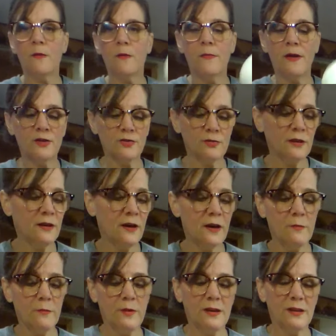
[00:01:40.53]
measuring cup
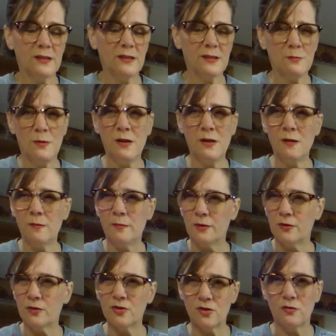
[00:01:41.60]
because peanut butter is so
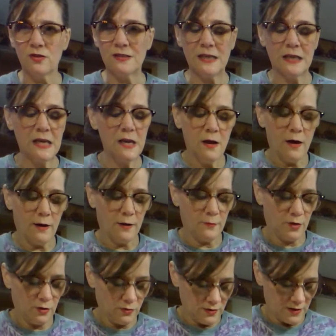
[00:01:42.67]
sticky. You
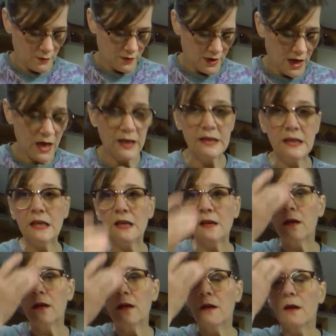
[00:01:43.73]
can do that with honey.
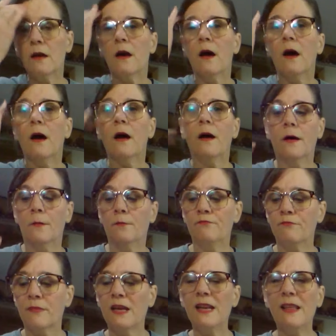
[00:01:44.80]

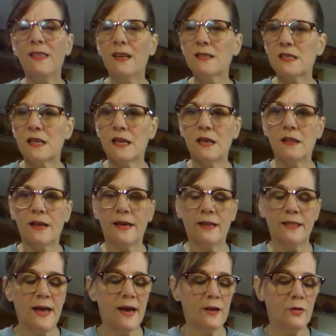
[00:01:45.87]
Anything sticky like
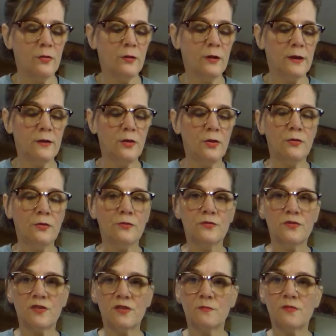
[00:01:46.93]
that, you can use
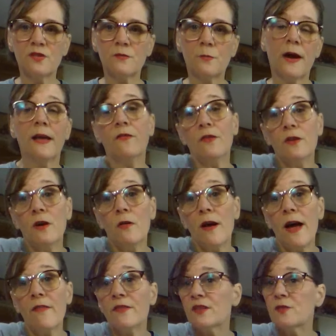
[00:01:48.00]
some spray. If you don't
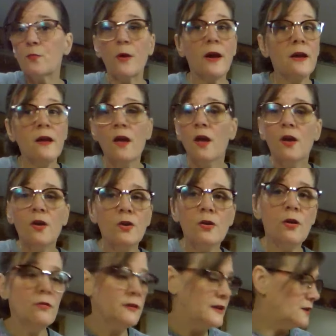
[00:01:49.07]
have the spray, you
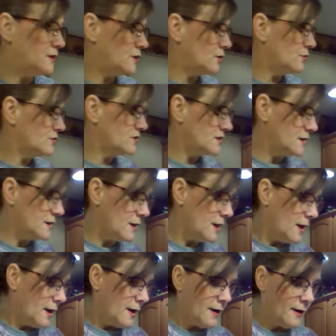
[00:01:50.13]
don't need to use it,
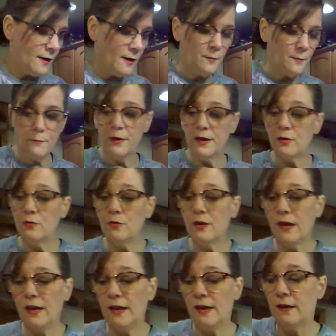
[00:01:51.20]
but you
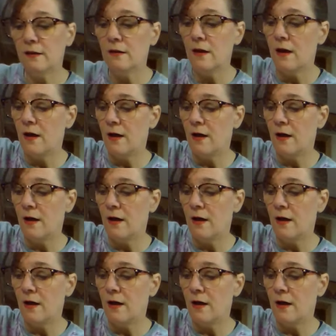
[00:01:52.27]
can